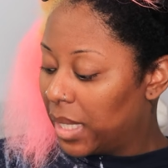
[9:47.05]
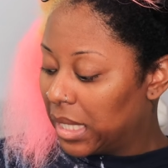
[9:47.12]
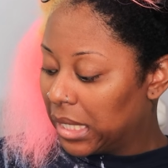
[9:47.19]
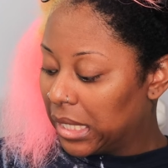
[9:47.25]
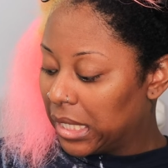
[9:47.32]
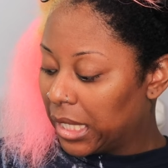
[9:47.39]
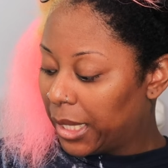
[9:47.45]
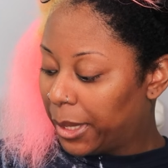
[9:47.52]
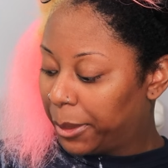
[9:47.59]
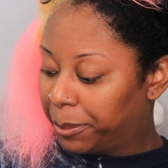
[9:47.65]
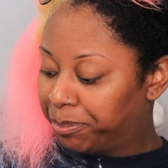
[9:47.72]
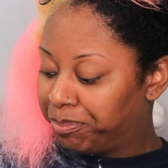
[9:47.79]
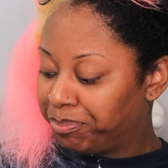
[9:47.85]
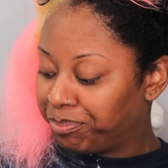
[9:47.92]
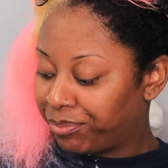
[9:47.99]
but
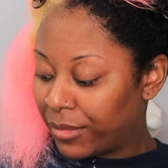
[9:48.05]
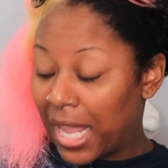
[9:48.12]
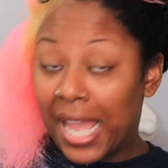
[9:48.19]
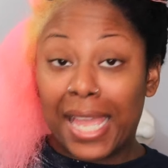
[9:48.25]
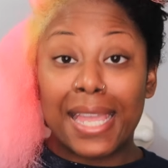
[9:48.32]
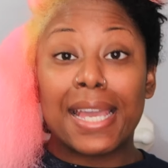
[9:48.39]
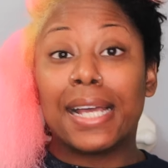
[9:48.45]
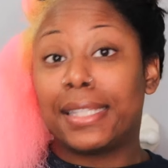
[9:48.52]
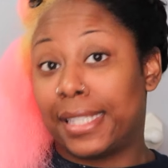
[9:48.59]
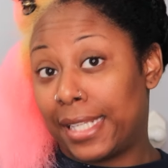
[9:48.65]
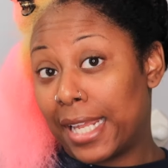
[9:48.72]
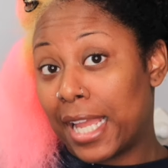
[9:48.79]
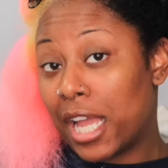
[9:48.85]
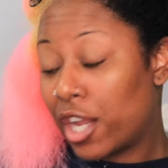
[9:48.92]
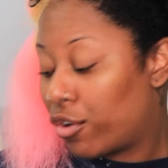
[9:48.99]
um i ain't got that
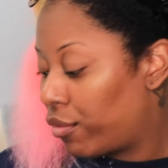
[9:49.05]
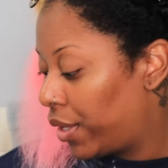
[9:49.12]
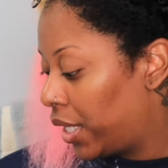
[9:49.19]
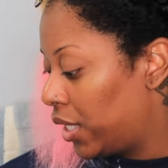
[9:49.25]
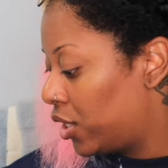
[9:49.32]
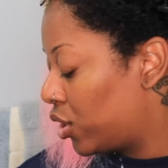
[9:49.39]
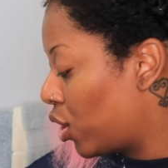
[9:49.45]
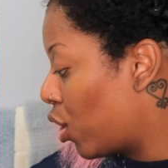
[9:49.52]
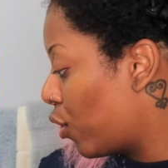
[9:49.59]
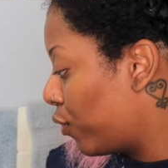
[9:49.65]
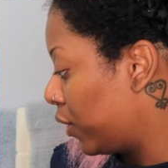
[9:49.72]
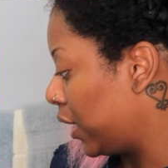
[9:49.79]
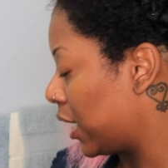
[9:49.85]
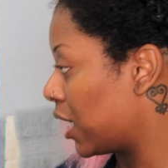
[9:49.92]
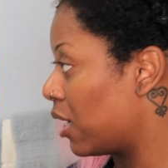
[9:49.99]
i got green so
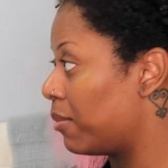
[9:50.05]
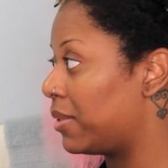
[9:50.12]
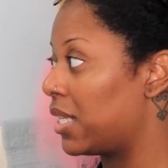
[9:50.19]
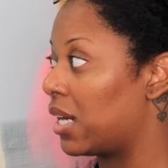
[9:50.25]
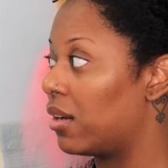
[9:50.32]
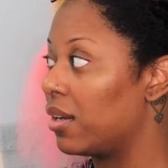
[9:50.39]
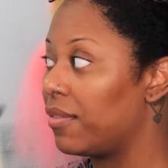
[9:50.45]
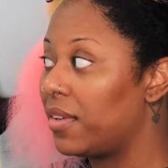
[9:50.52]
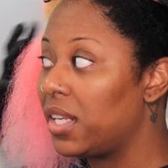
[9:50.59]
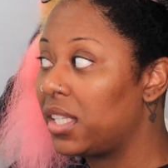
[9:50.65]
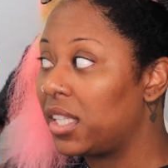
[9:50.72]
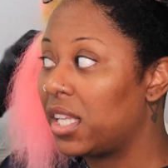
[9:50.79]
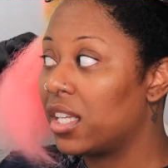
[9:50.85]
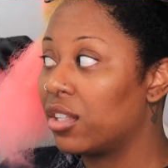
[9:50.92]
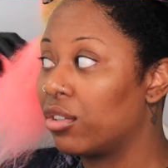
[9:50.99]
hopefully it comes out if
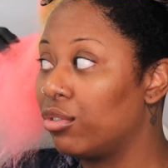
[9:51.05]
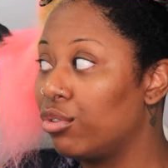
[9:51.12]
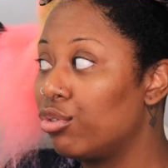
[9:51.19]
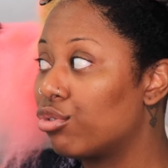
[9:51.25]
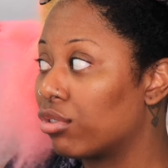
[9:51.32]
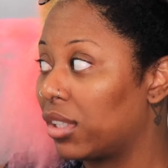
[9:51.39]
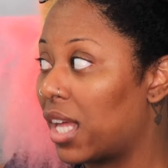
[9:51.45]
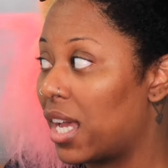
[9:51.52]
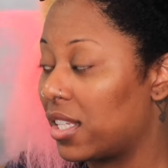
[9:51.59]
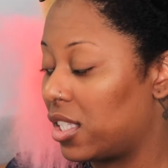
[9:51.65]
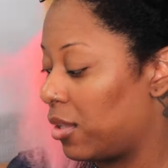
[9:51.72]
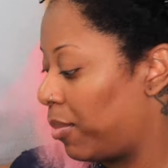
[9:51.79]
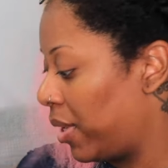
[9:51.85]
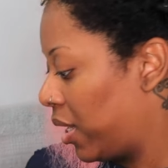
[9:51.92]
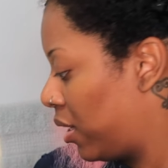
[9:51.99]
anything it'll neutralize
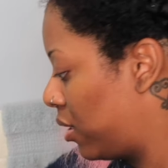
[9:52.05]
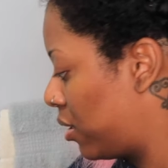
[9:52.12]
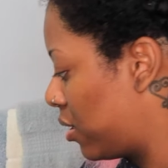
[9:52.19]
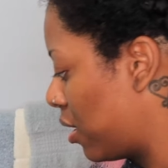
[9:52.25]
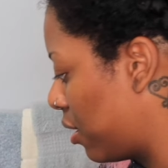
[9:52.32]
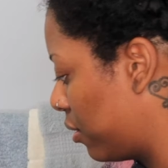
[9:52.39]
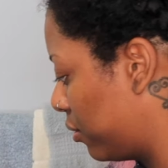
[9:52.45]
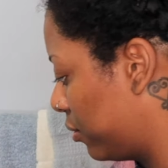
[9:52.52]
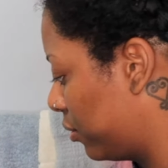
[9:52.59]
the pink so